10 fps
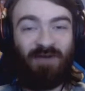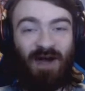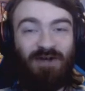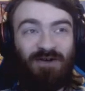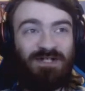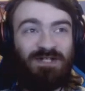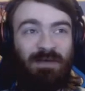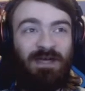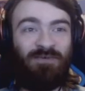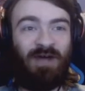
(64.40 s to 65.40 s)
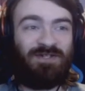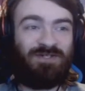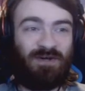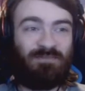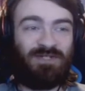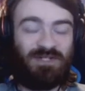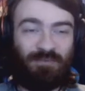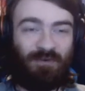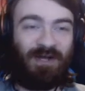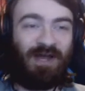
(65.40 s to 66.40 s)
underestimated Rasta up to this
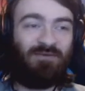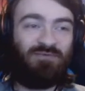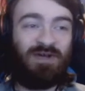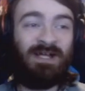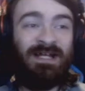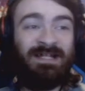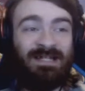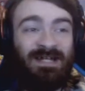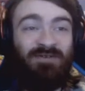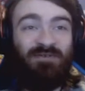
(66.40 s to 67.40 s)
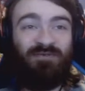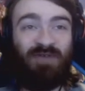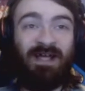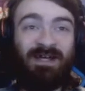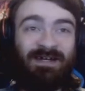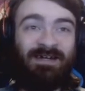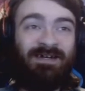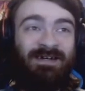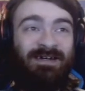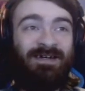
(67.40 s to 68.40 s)
point. I really didn't think
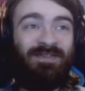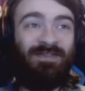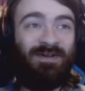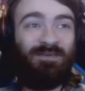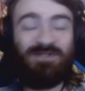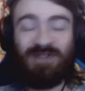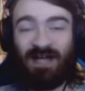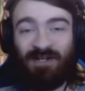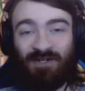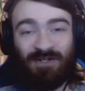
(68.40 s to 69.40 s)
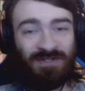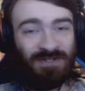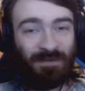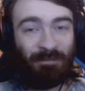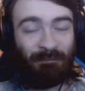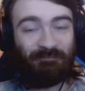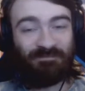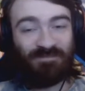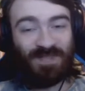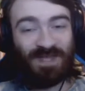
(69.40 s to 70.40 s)
that it was that good.
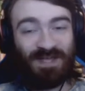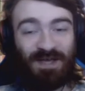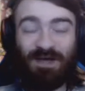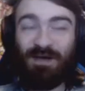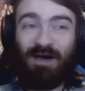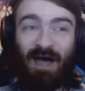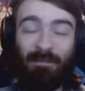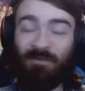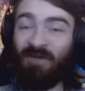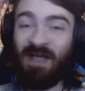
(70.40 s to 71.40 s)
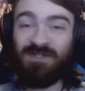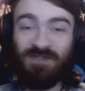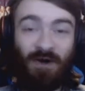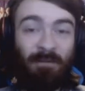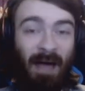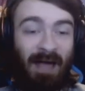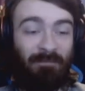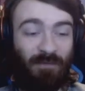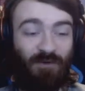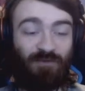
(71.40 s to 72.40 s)
Hyperfang is not a
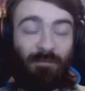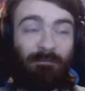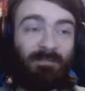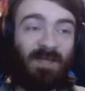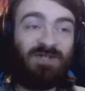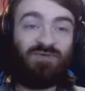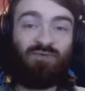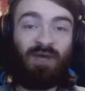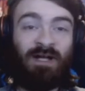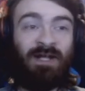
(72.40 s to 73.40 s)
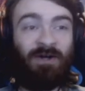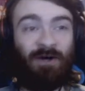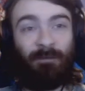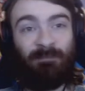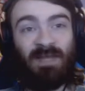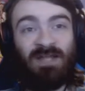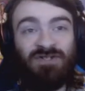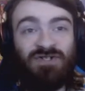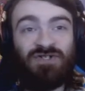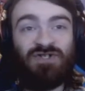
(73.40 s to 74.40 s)
bad move. It's really not.
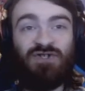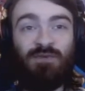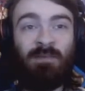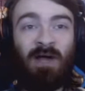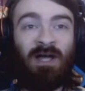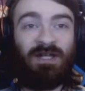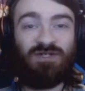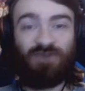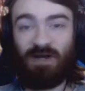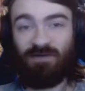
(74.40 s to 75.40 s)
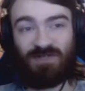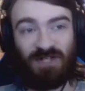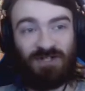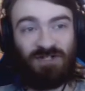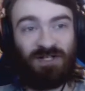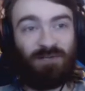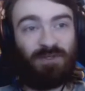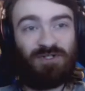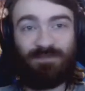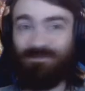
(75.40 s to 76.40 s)
It's just super early strength, essentially, which,